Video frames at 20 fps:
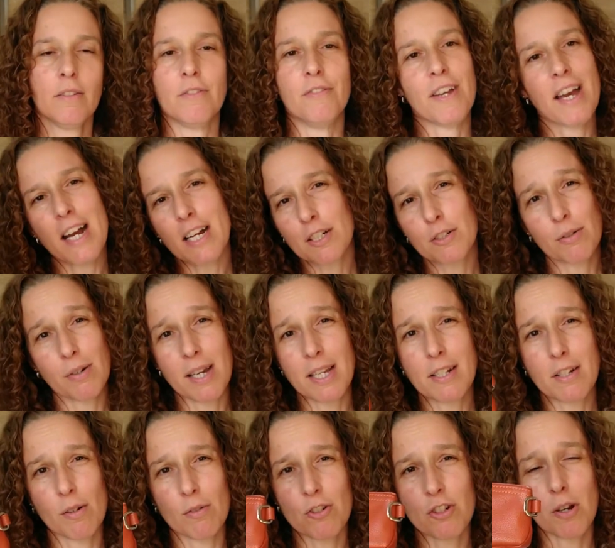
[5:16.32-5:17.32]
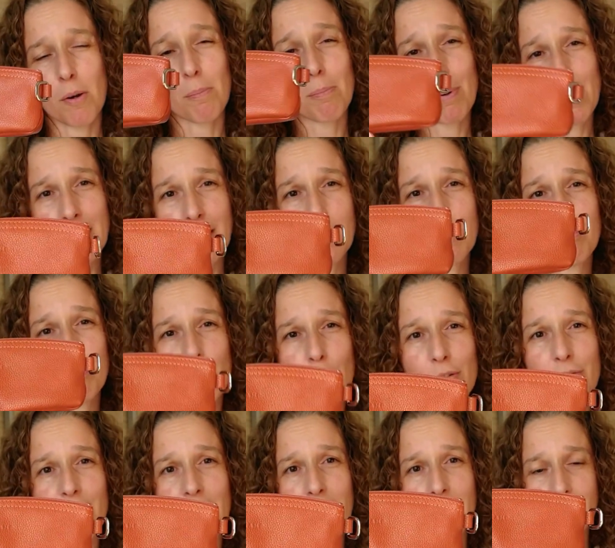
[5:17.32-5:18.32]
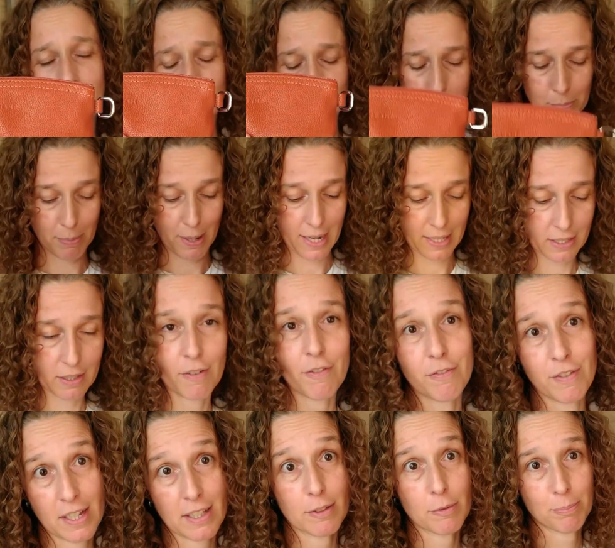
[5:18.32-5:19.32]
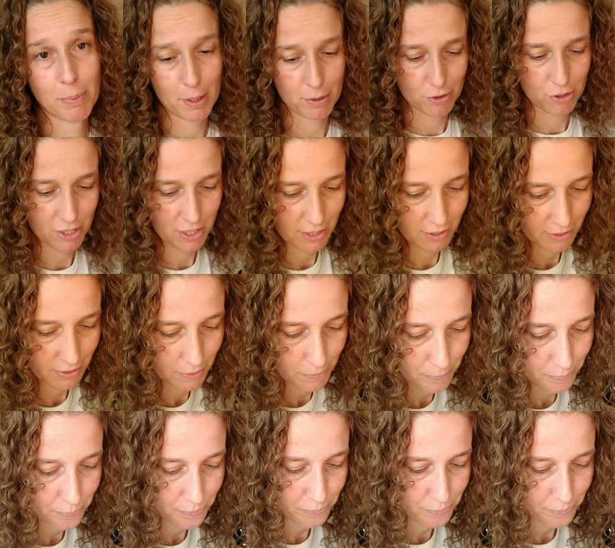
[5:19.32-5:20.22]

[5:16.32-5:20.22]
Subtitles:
They are great, Longchamp. Please provide us back these pouches.